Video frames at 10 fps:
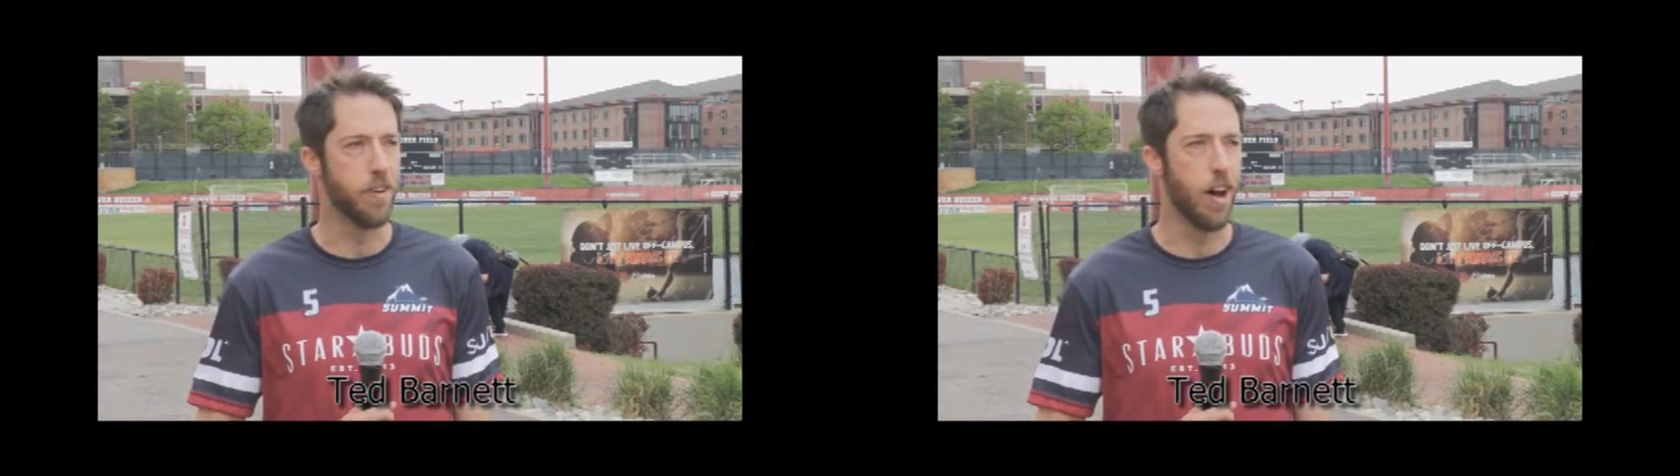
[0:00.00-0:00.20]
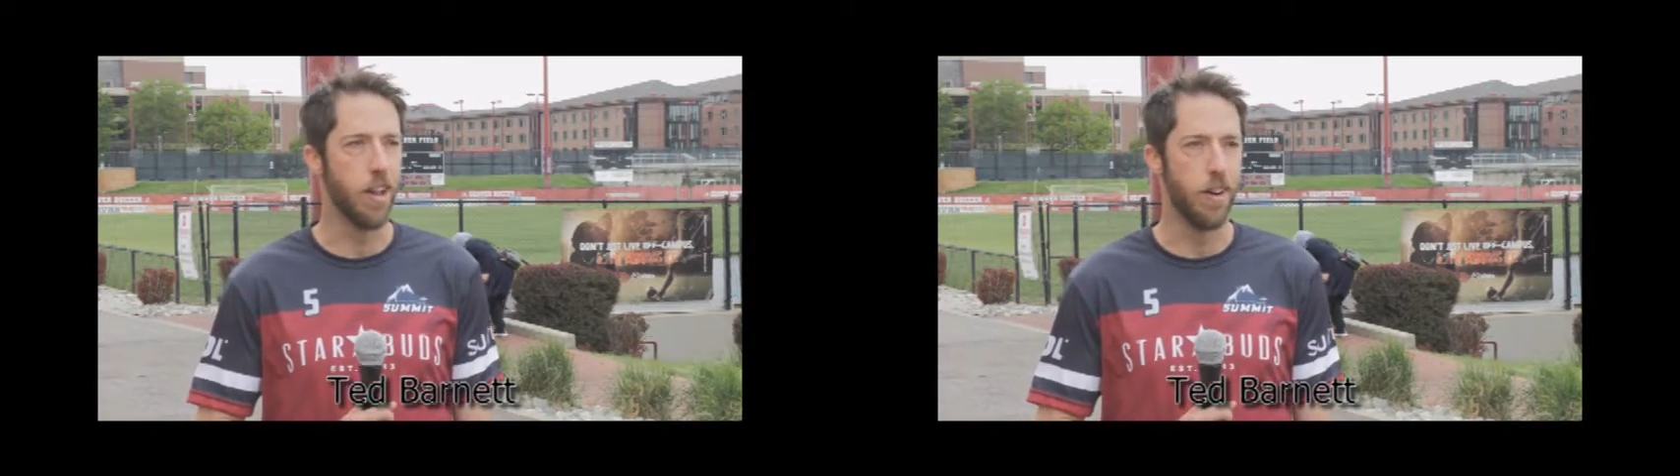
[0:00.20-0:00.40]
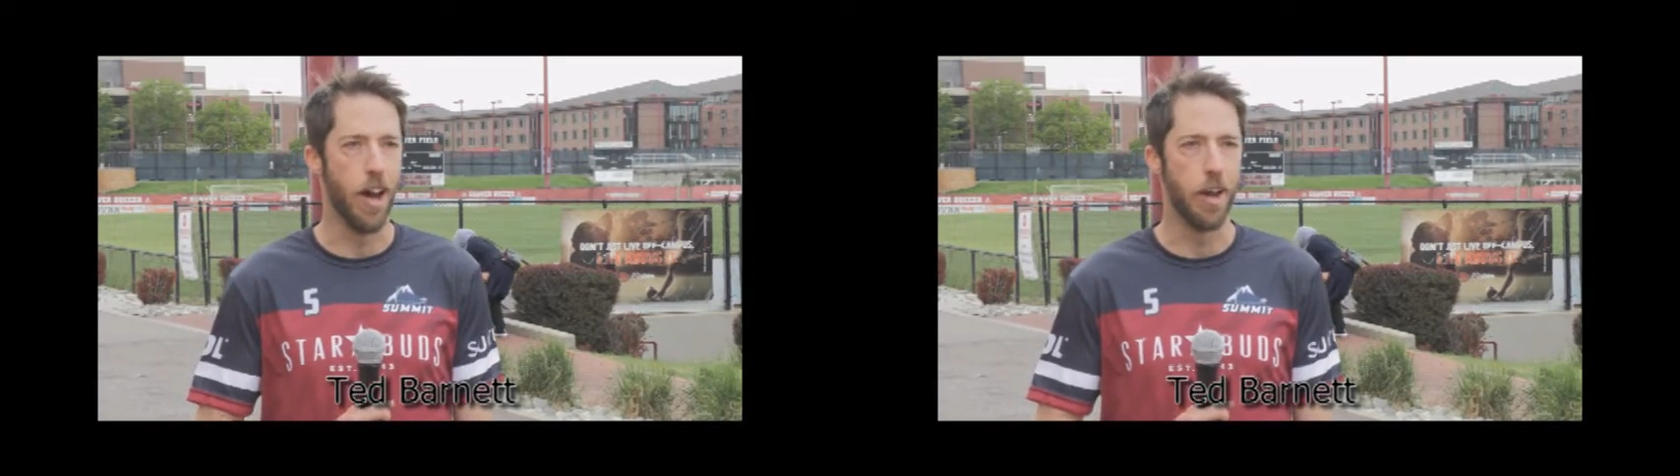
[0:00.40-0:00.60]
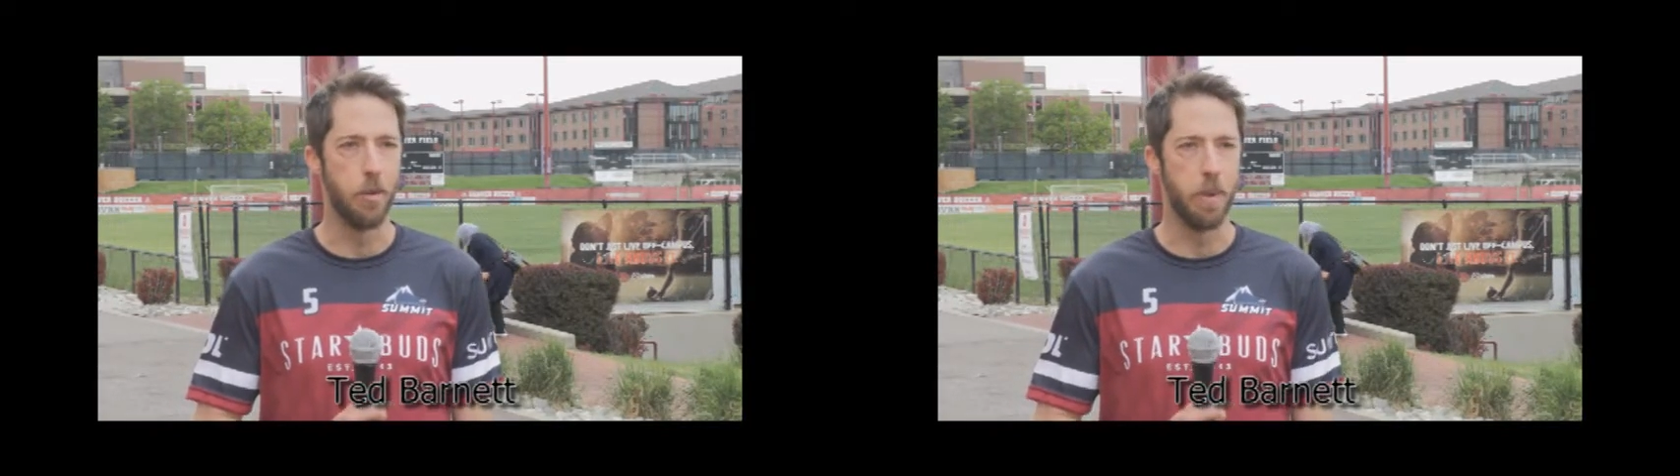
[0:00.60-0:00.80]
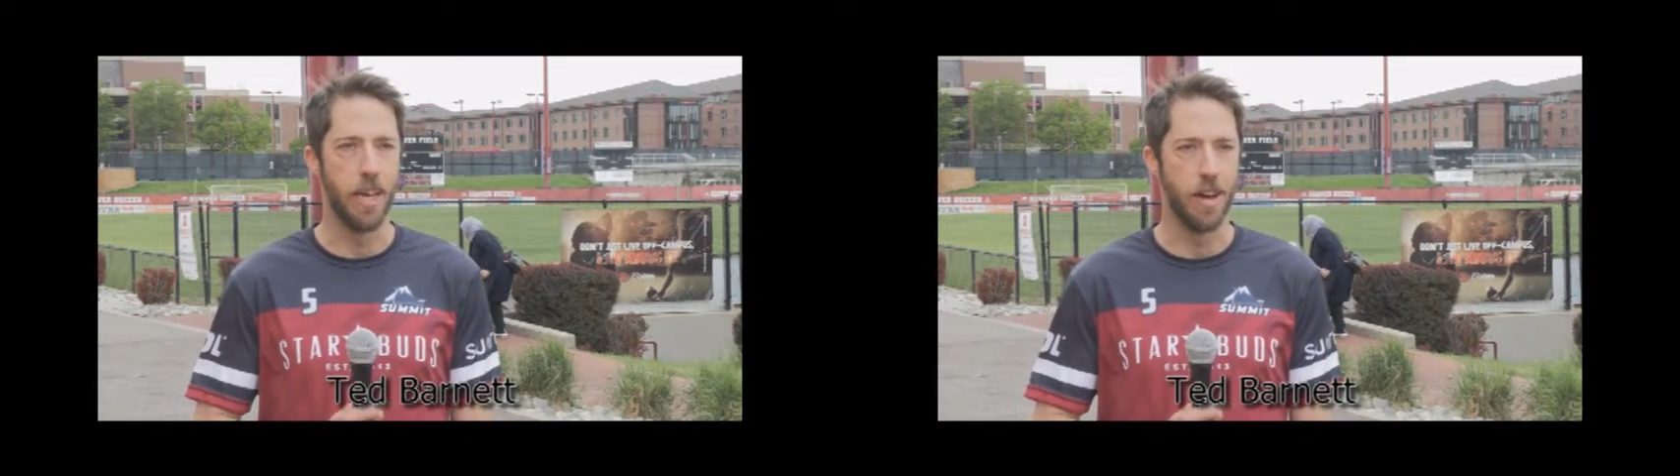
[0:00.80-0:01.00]
Colorado,
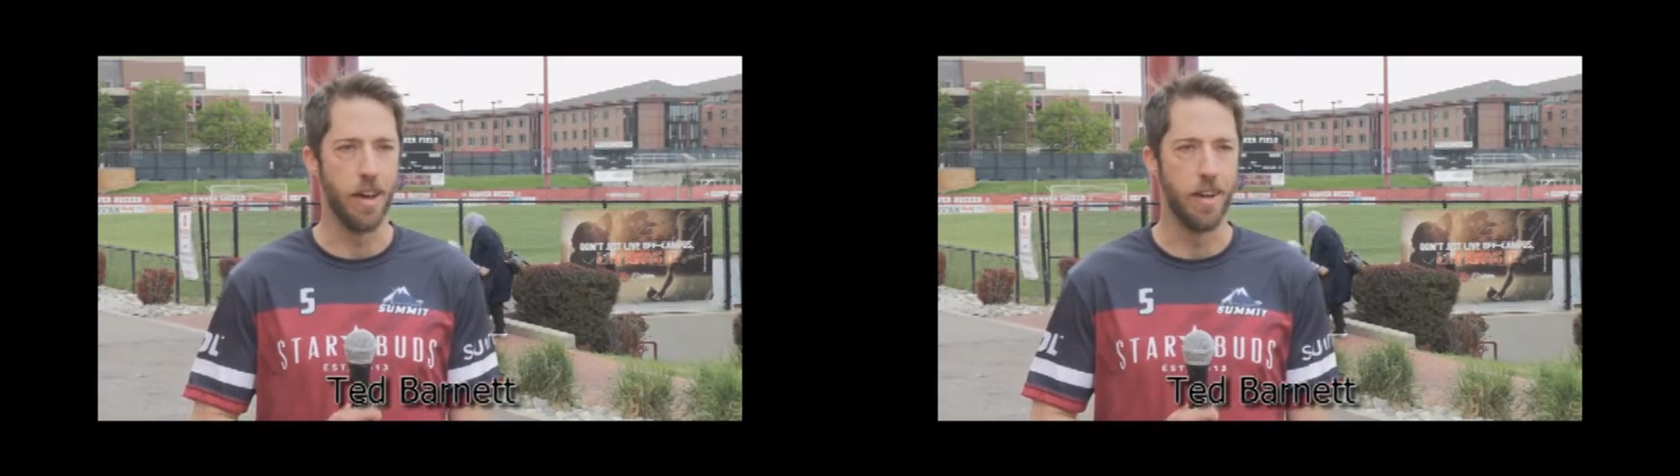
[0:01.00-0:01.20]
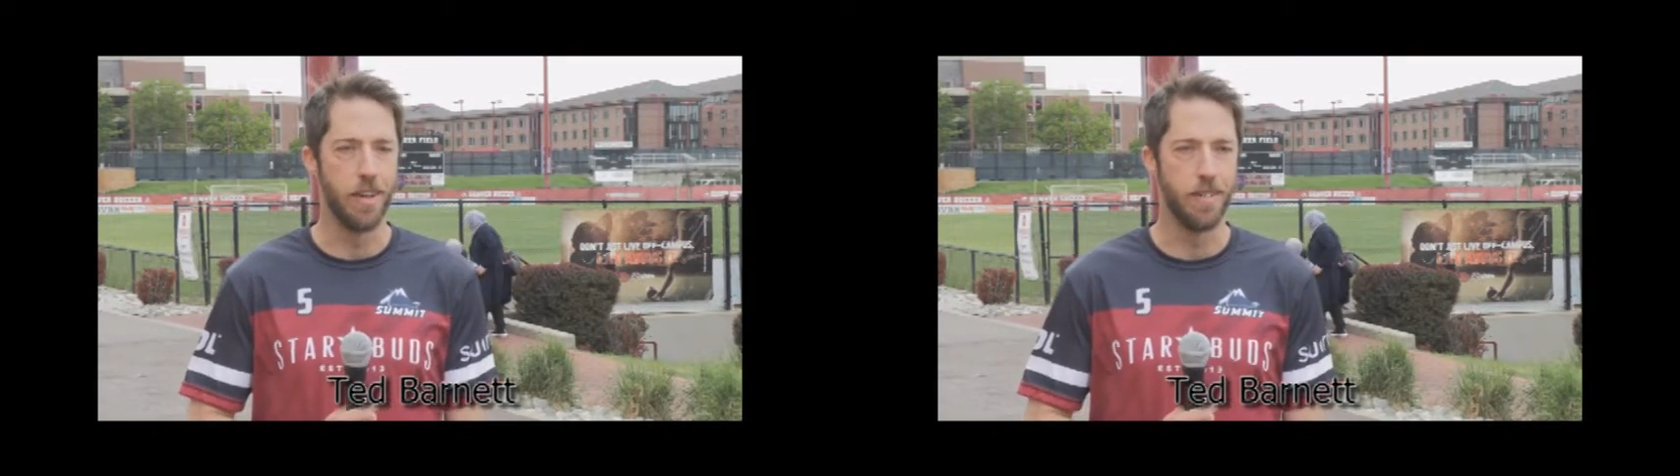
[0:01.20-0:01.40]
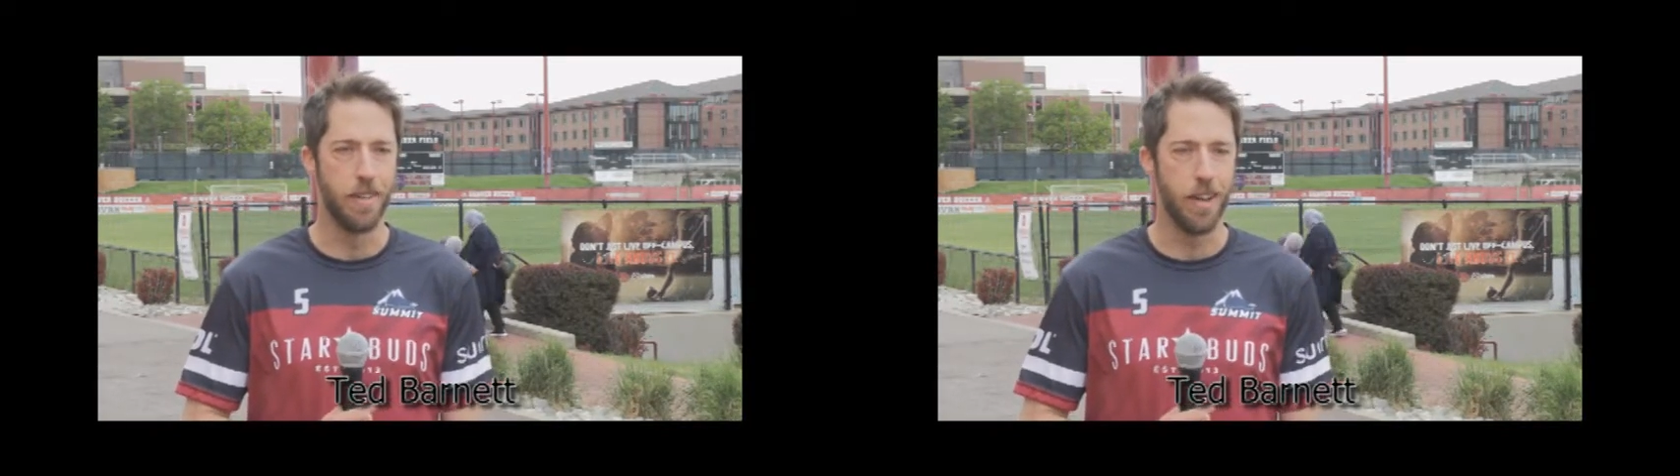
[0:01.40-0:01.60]
being on a,